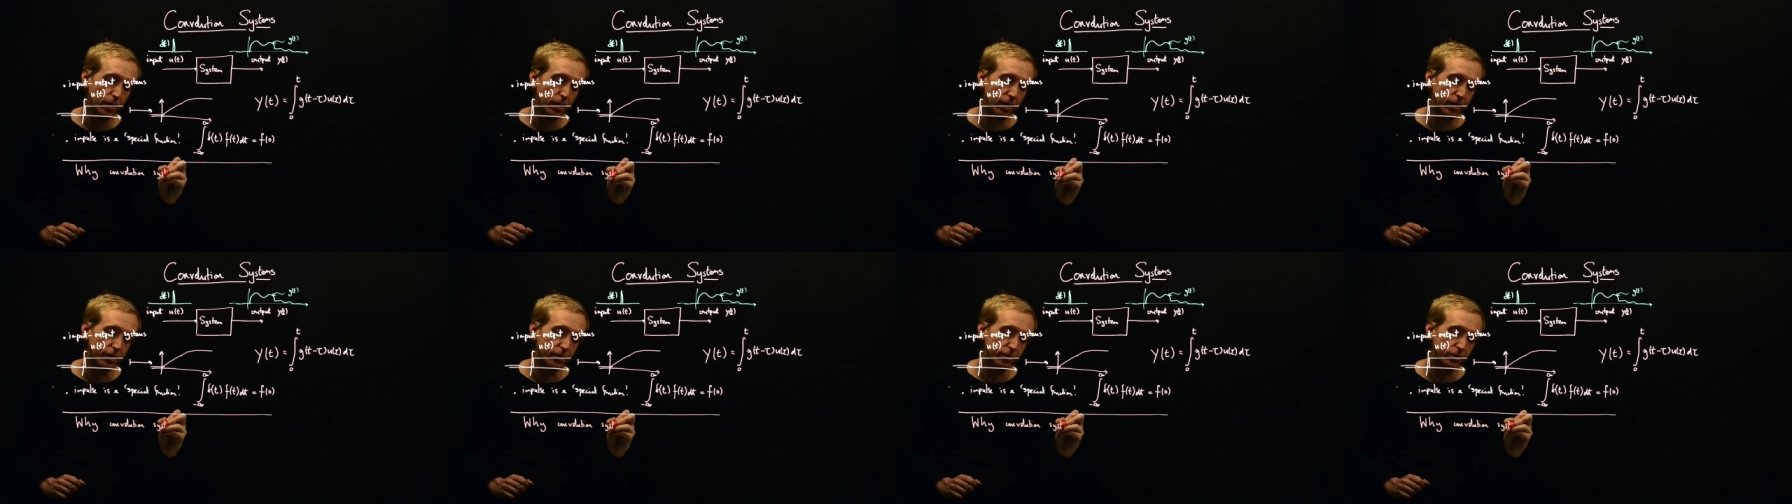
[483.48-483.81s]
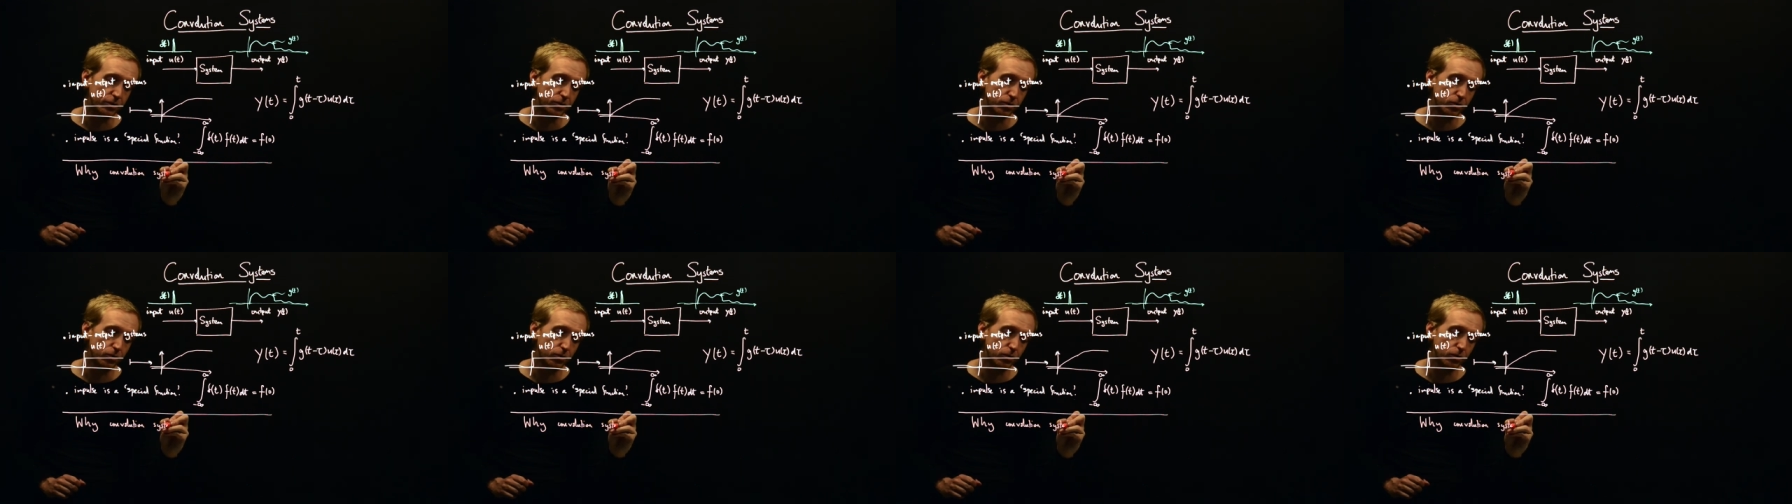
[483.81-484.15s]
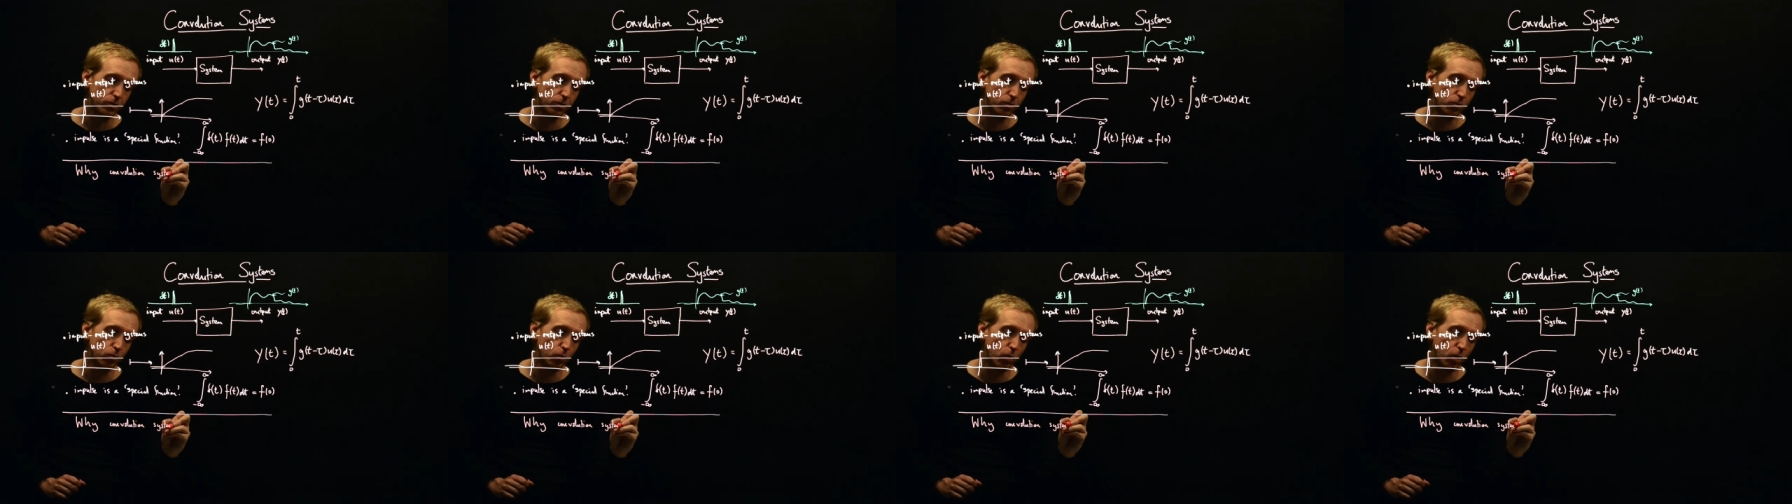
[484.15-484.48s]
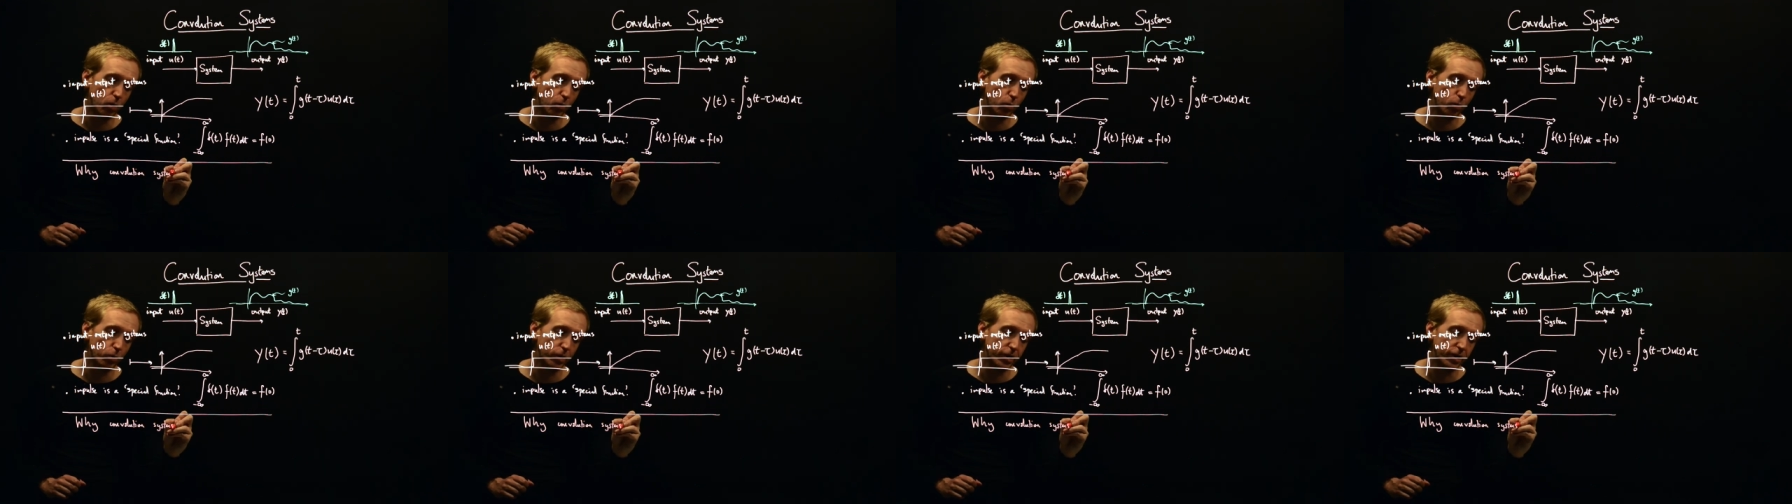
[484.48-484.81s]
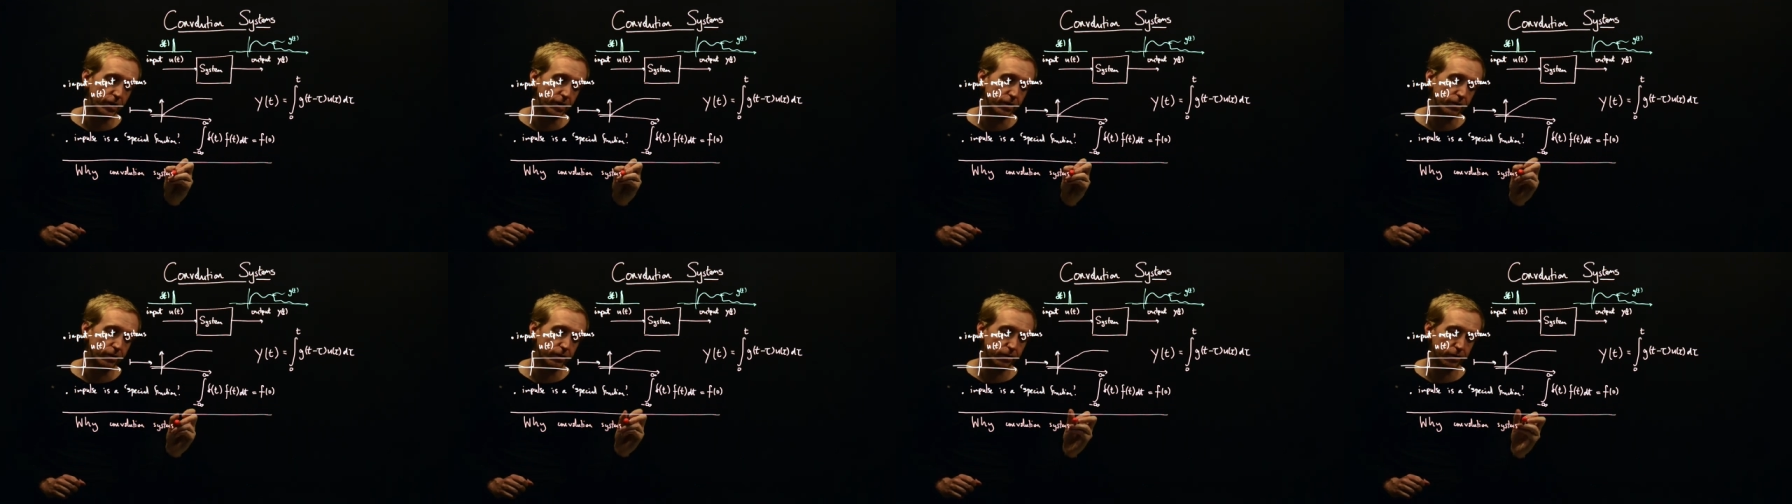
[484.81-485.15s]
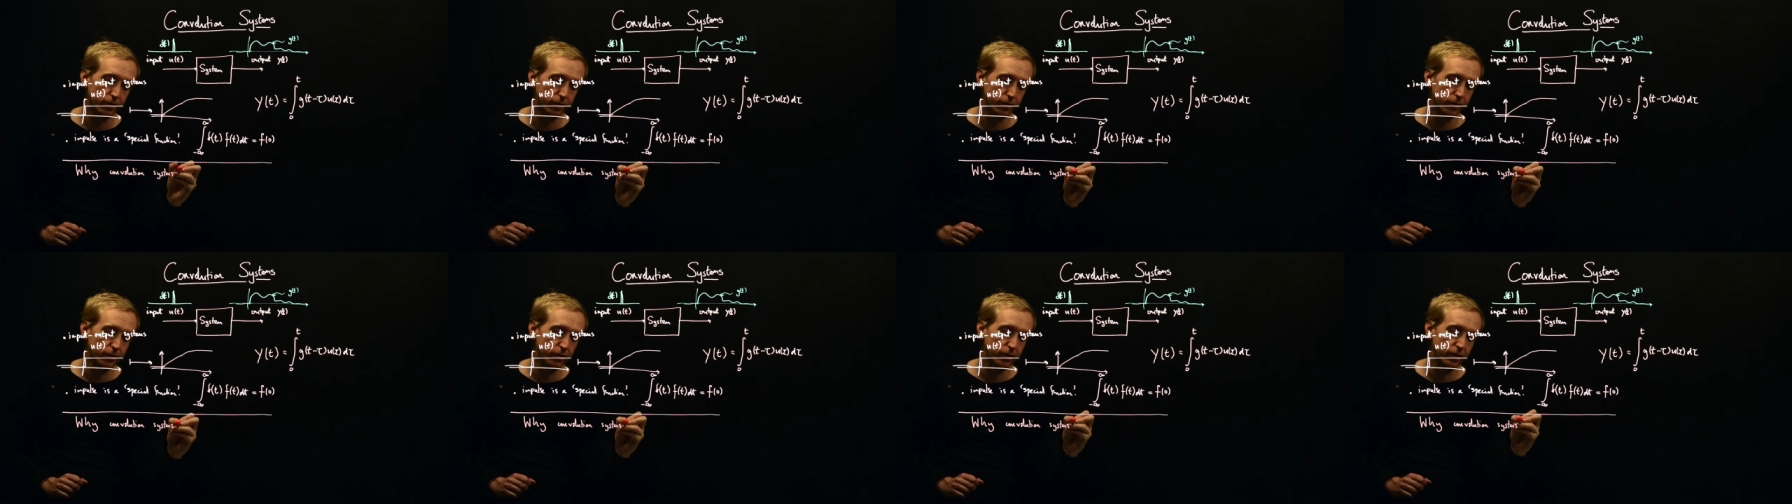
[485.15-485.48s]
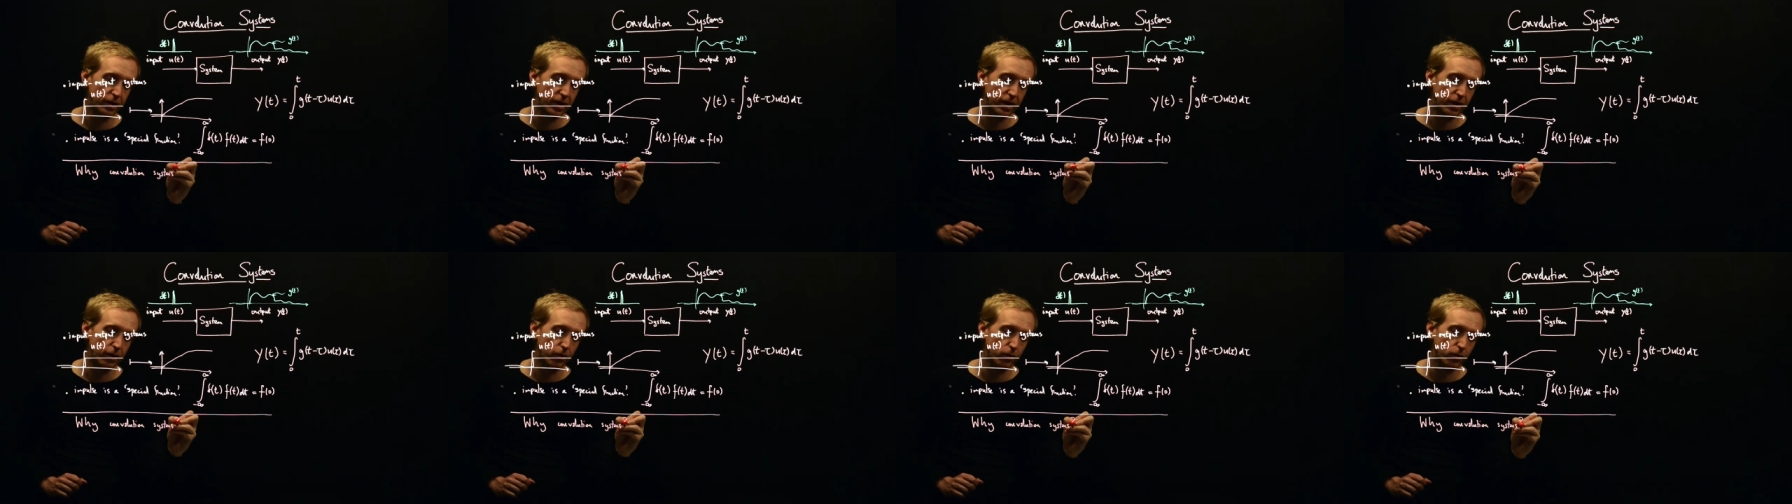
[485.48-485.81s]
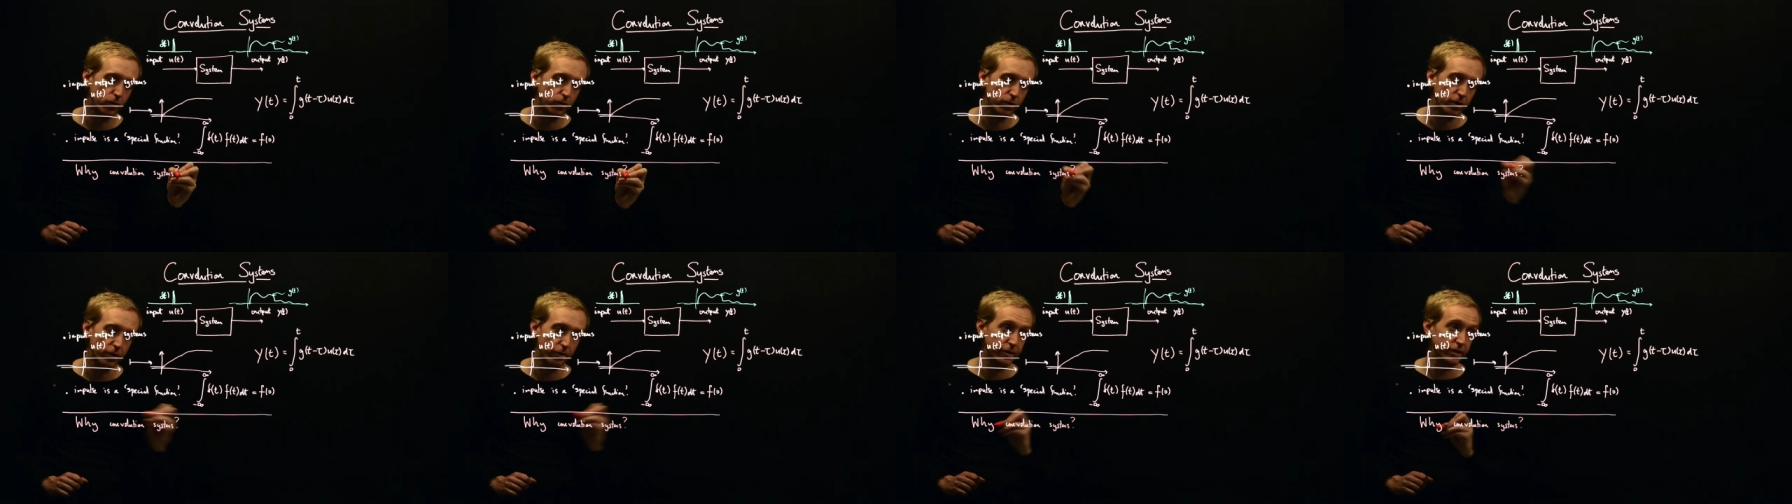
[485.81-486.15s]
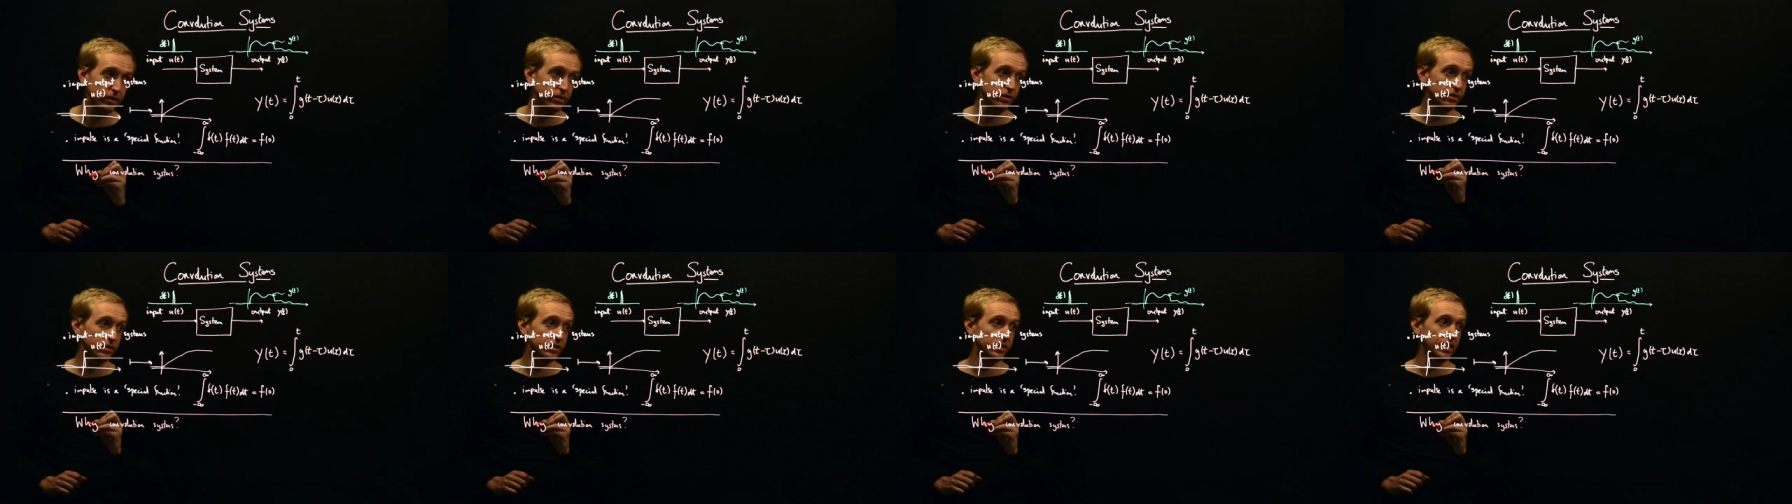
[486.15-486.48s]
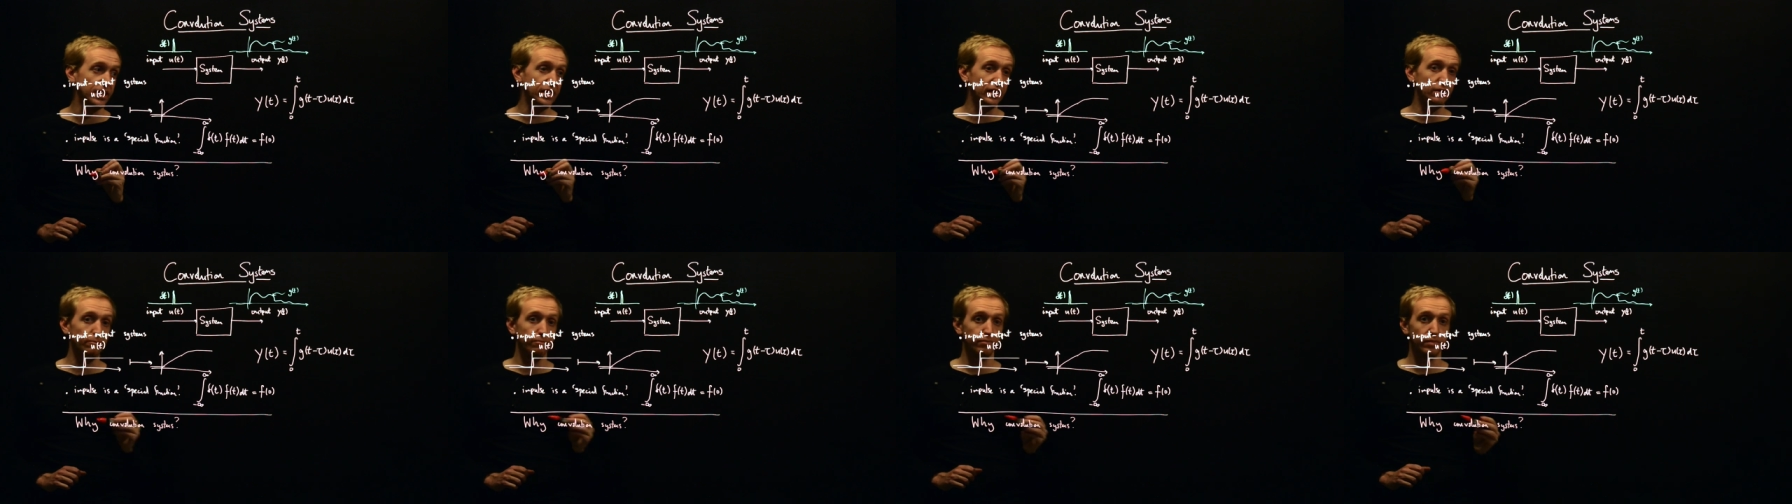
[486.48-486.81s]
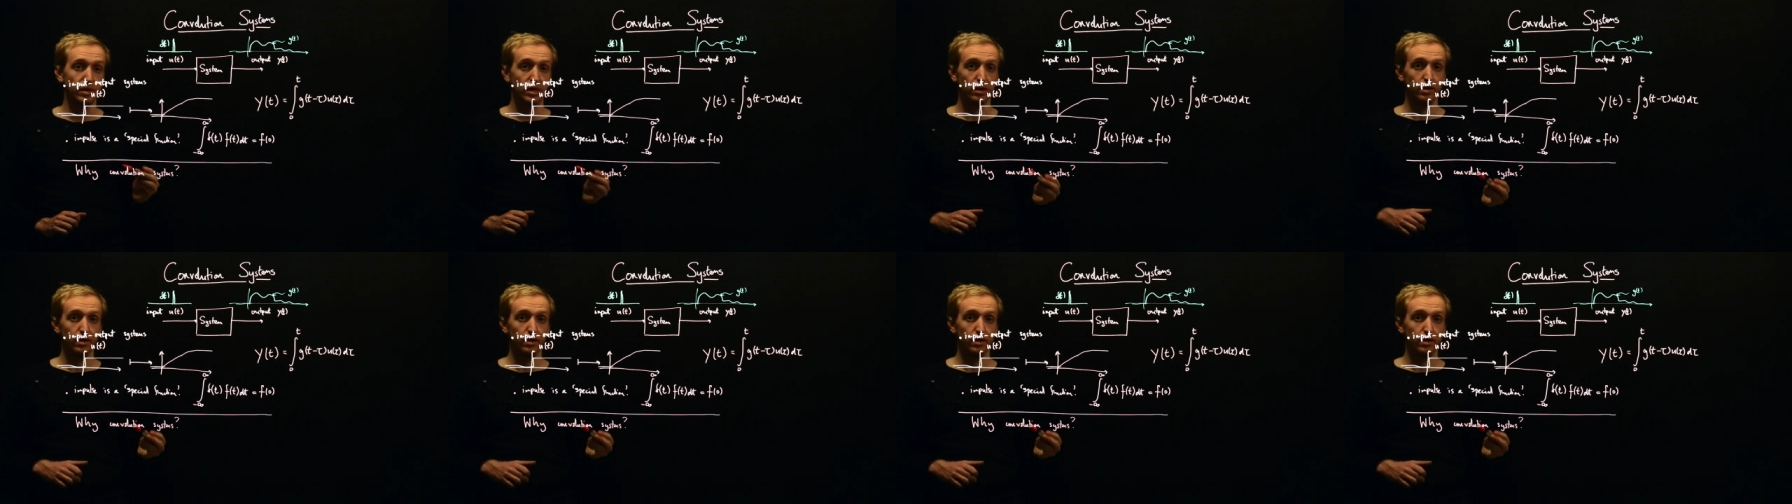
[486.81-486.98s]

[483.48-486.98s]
And what we're now going to see